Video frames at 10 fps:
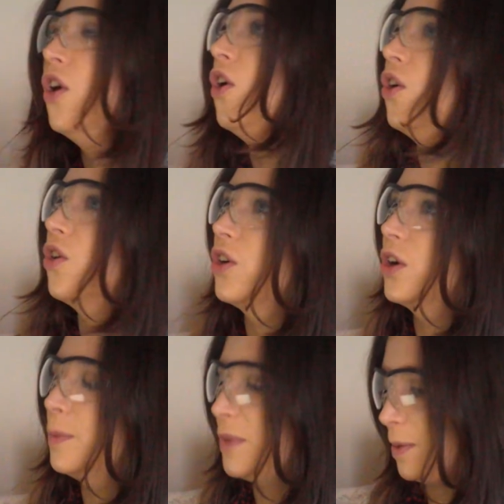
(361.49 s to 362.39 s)
or
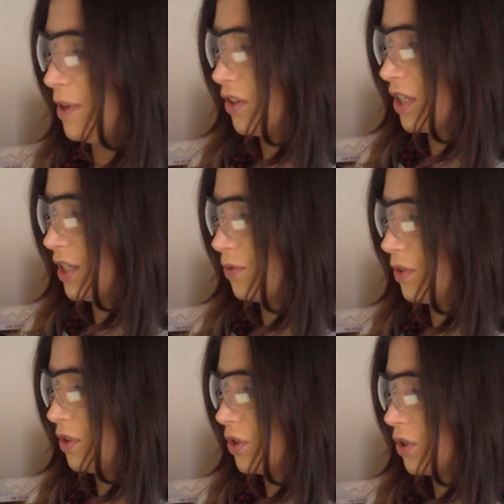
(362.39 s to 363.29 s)
maybe there's a
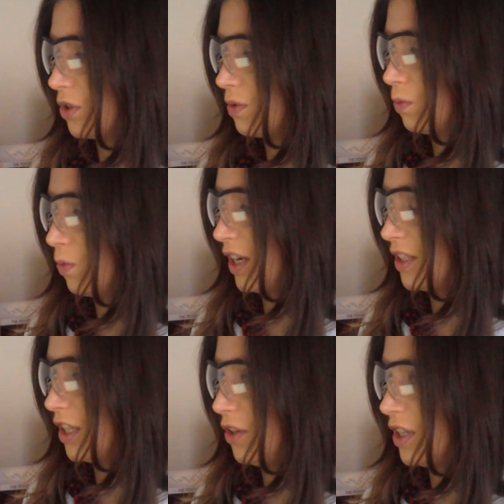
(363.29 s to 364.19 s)
different way that
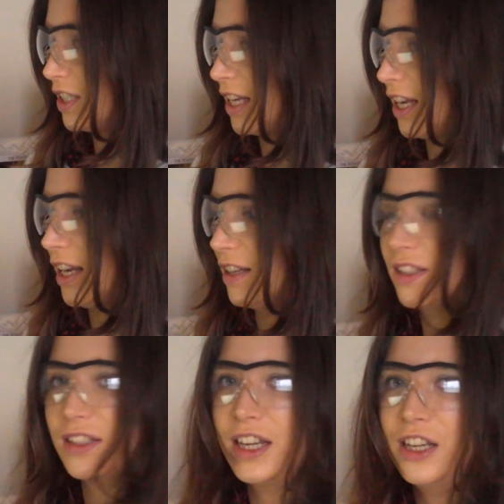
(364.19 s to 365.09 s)
you can say a
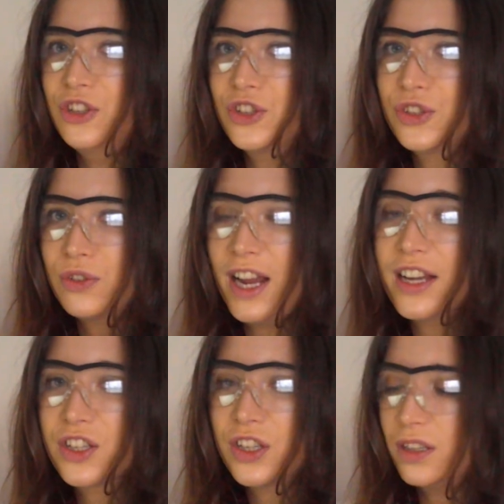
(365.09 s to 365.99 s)
stage
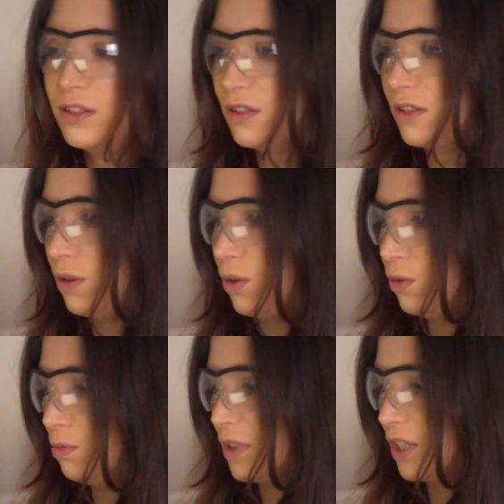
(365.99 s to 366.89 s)
direction. So
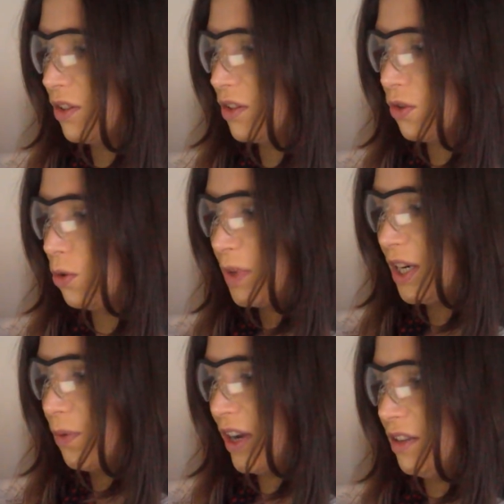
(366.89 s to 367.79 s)
there are so many
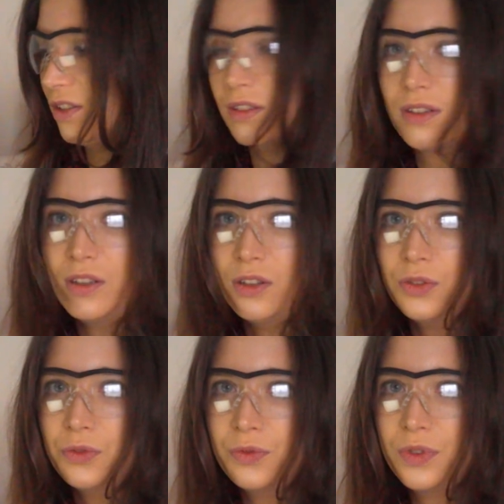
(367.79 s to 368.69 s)
ways of
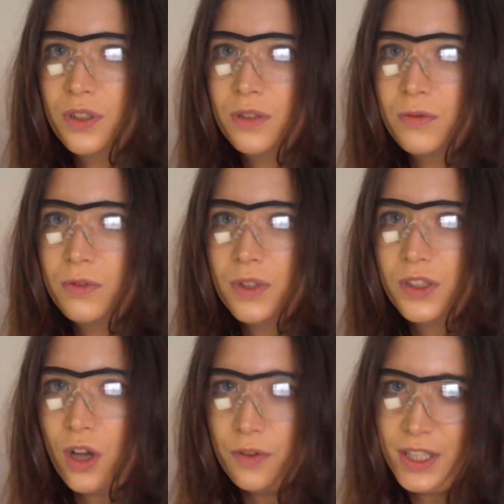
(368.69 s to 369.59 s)

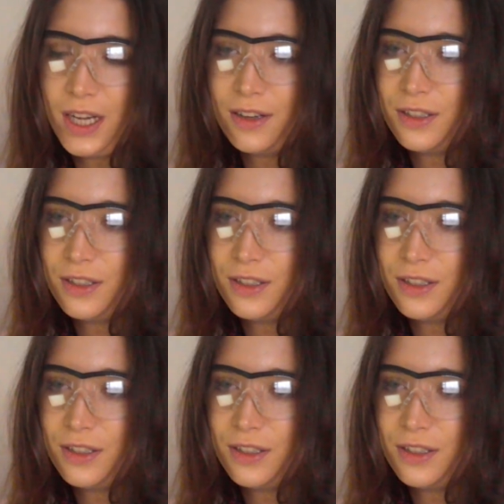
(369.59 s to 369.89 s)
solving that.